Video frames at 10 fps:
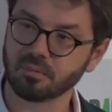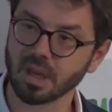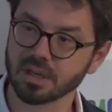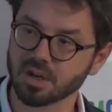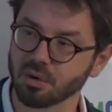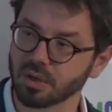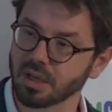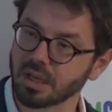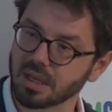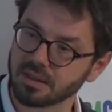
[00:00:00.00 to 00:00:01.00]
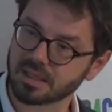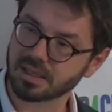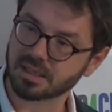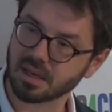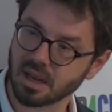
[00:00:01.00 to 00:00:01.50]
So this
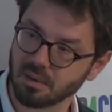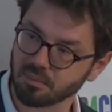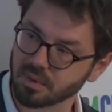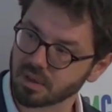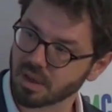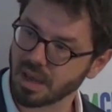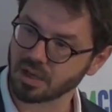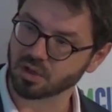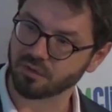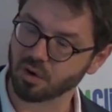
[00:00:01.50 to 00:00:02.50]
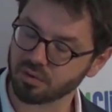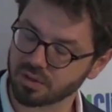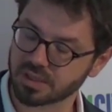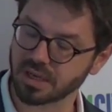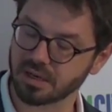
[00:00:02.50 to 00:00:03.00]
is HFO
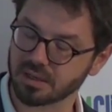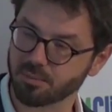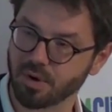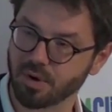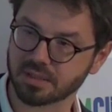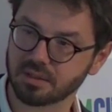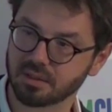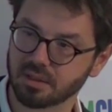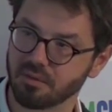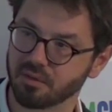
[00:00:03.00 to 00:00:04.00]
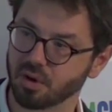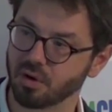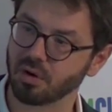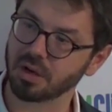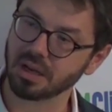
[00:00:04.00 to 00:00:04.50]
still present, heavy
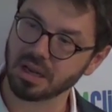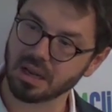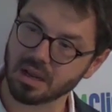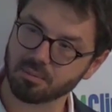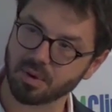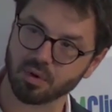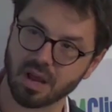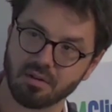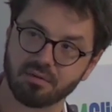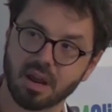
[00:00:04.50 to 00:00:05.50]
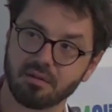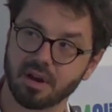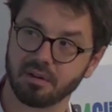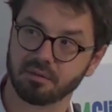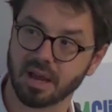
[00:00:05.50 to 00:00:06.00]
fuel oil, but we have a very,
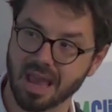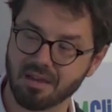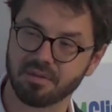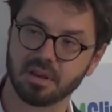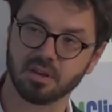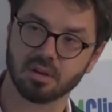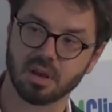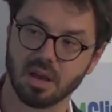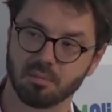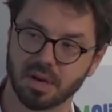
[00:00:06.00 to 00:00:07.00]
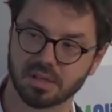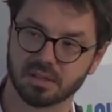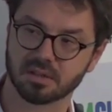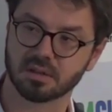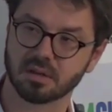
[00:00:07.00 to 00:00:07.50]
very heavy
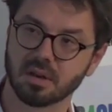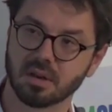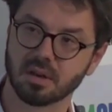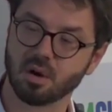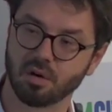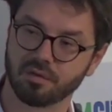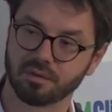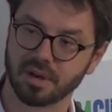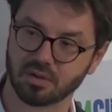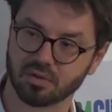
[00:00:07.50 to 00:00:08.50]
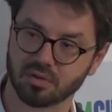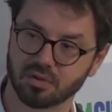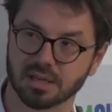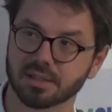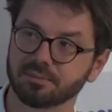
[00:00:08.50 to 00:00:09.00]
presence of natural
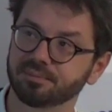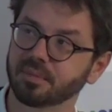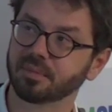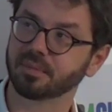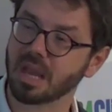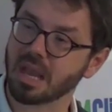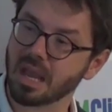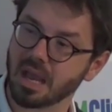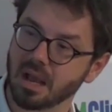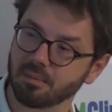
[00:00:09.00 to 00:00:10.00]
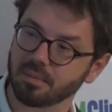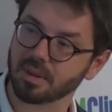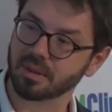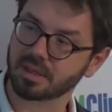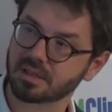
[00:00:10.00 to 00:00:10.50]
gas.
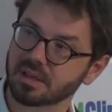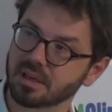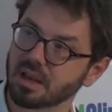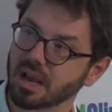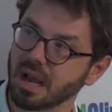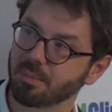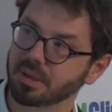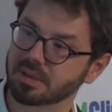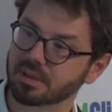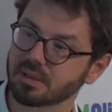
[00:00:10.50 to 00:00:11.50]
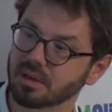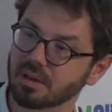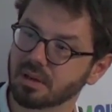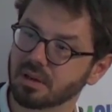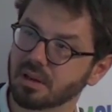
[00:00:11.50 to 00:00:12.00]
This happens
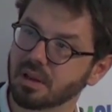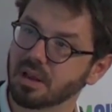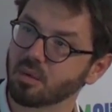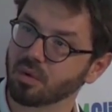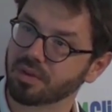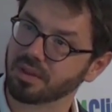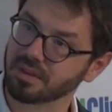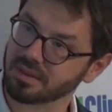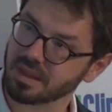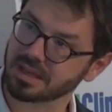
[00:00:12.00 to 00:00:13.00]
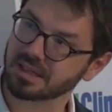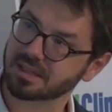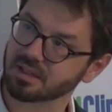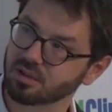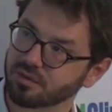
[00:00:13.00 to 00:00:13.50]
with the
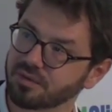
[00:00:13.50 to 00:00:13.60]
existence of